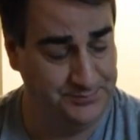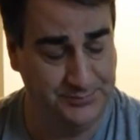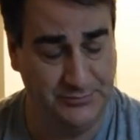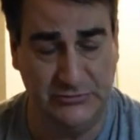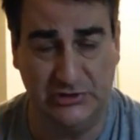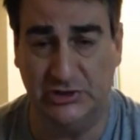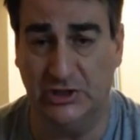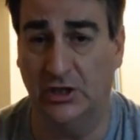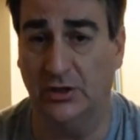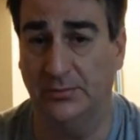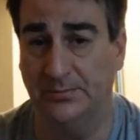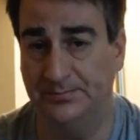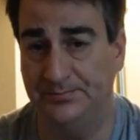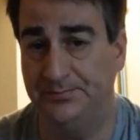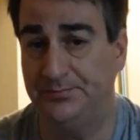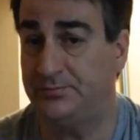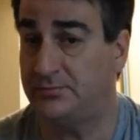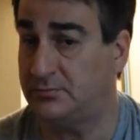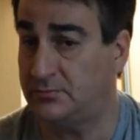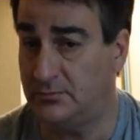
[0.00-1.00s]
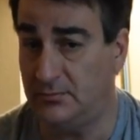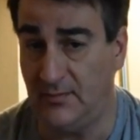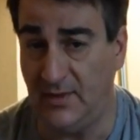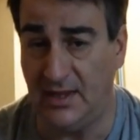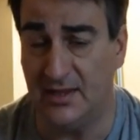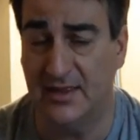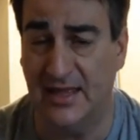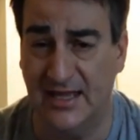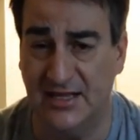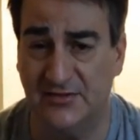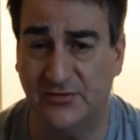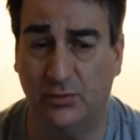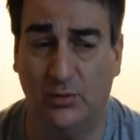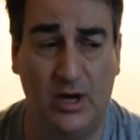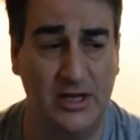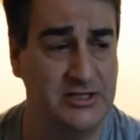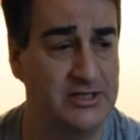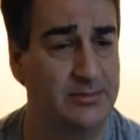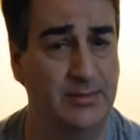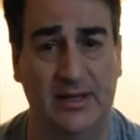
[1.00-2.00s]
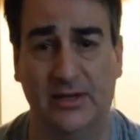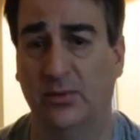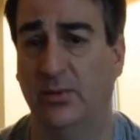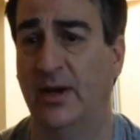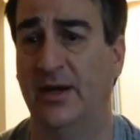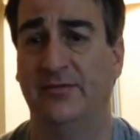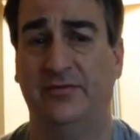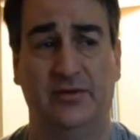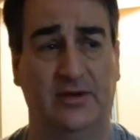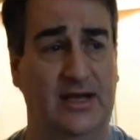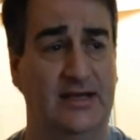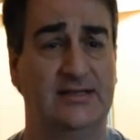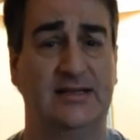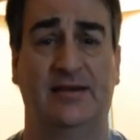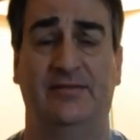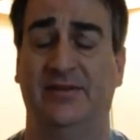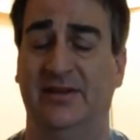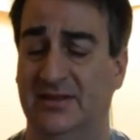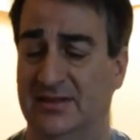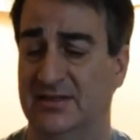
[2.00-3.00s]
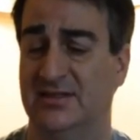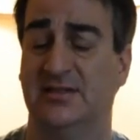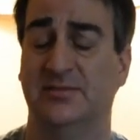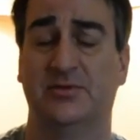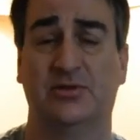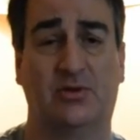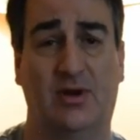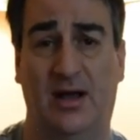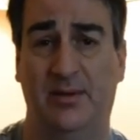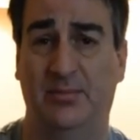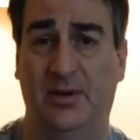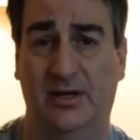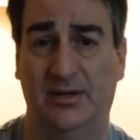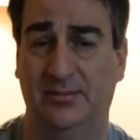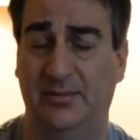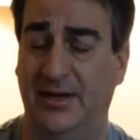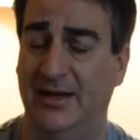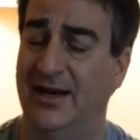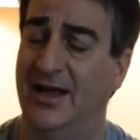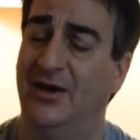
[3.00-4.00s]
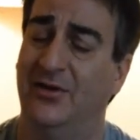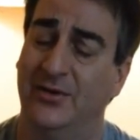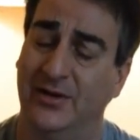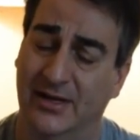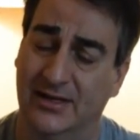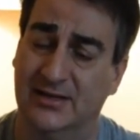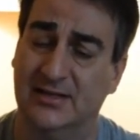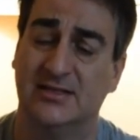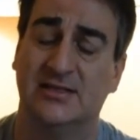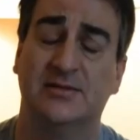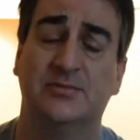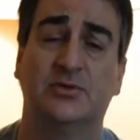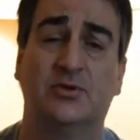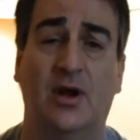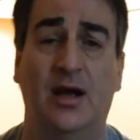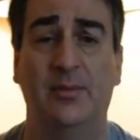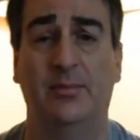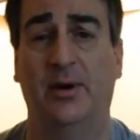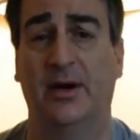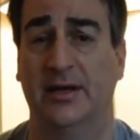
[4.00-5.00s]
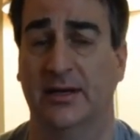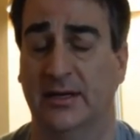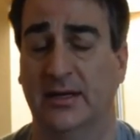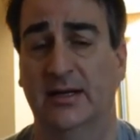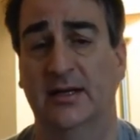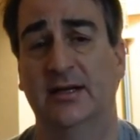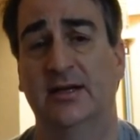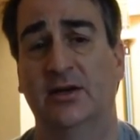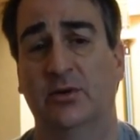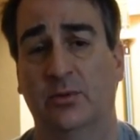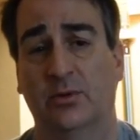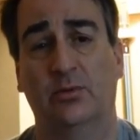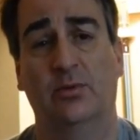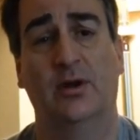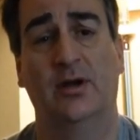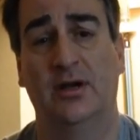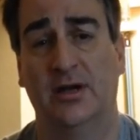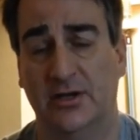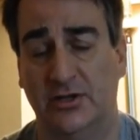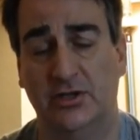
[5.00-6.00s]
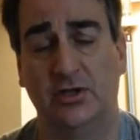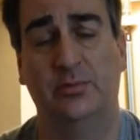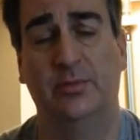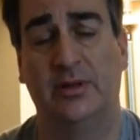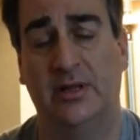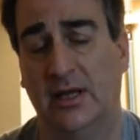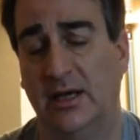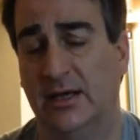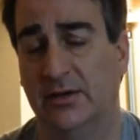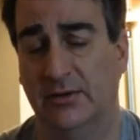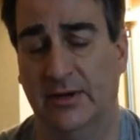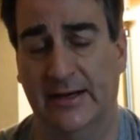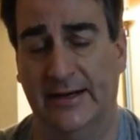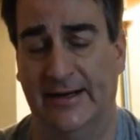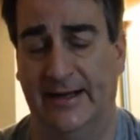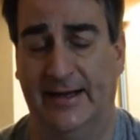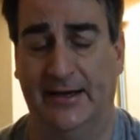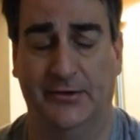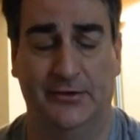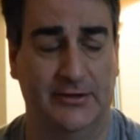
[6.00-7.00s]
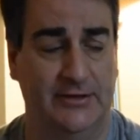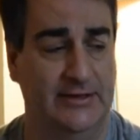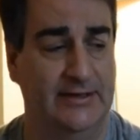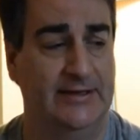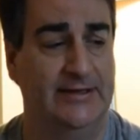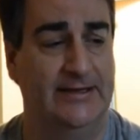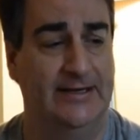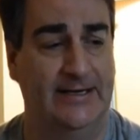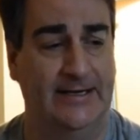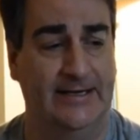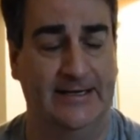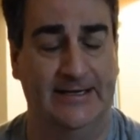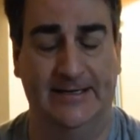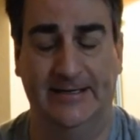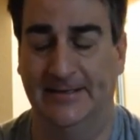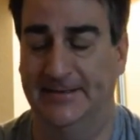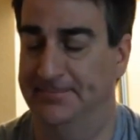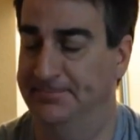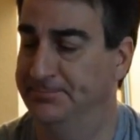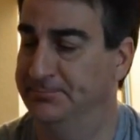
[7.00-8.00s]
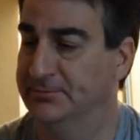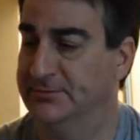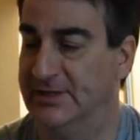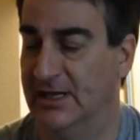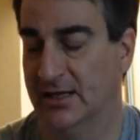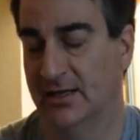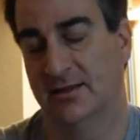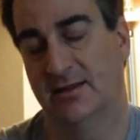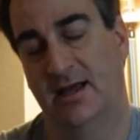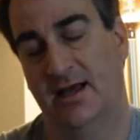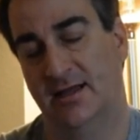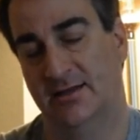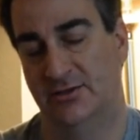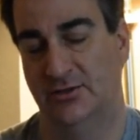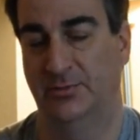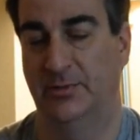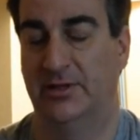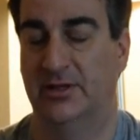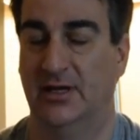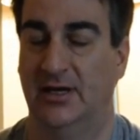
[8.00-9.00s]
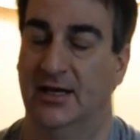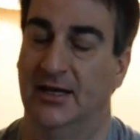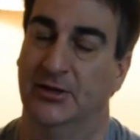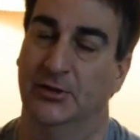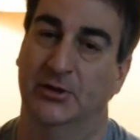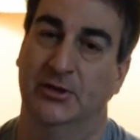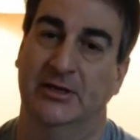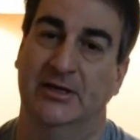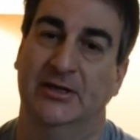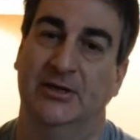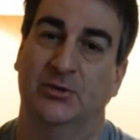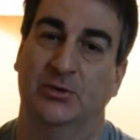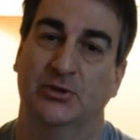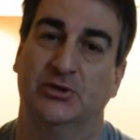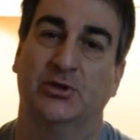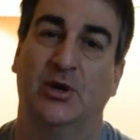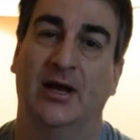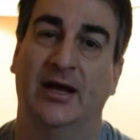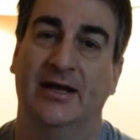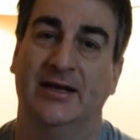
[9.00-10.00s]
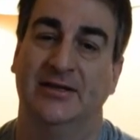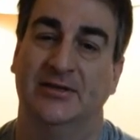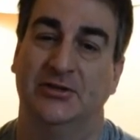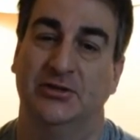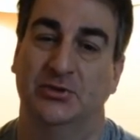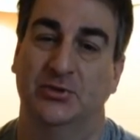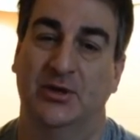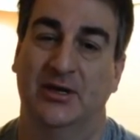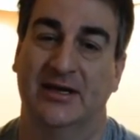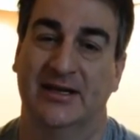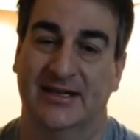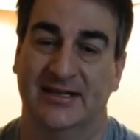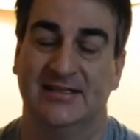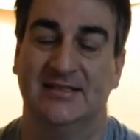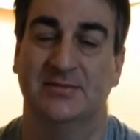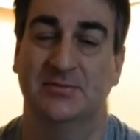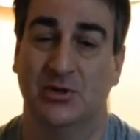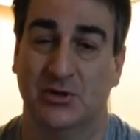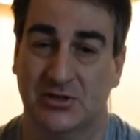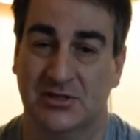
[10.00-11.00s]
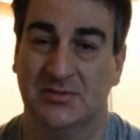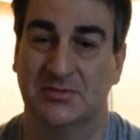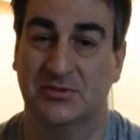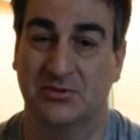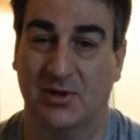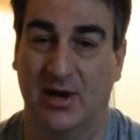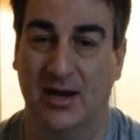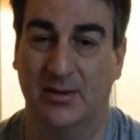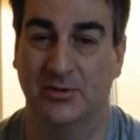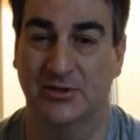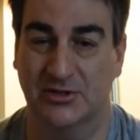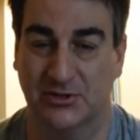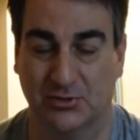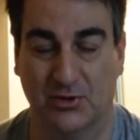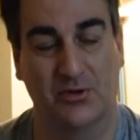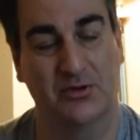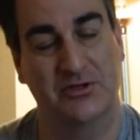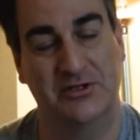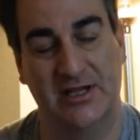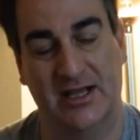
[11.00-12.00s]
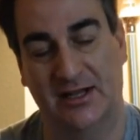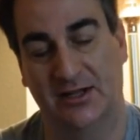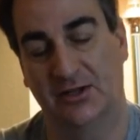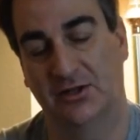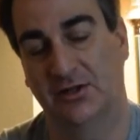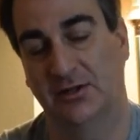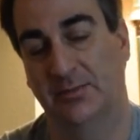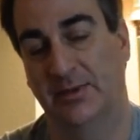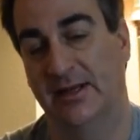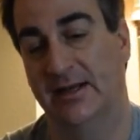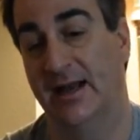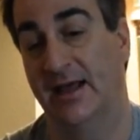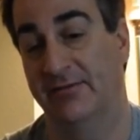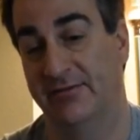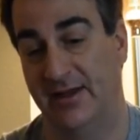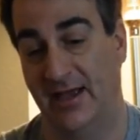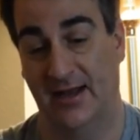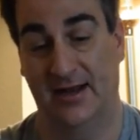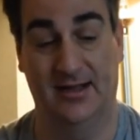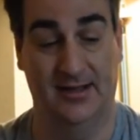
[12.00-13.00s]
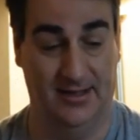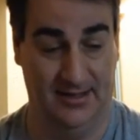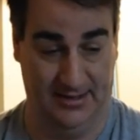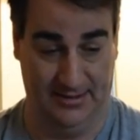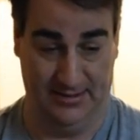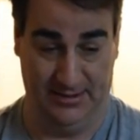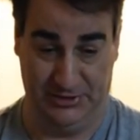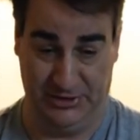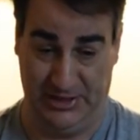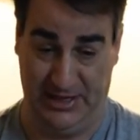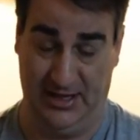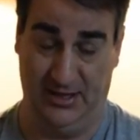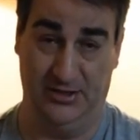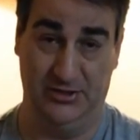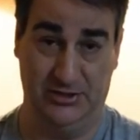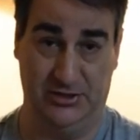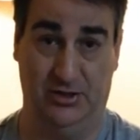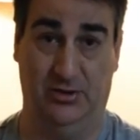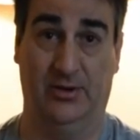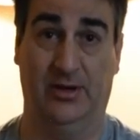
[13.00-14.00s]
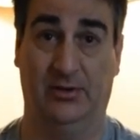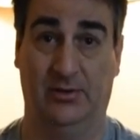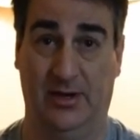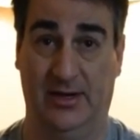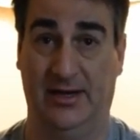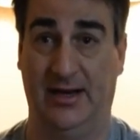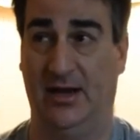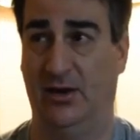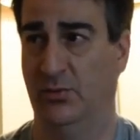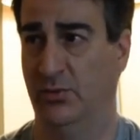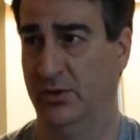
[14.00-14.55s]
So, thanks for watching. By the way, if you guys haven't hit the subscribe button by now, hit the subscribe button. We're running a tube-a-thon right now. Telethon, tube-a-thon. We're trying to get some more subscribers, grow the channel a little bit. And I've got a challenge going right now.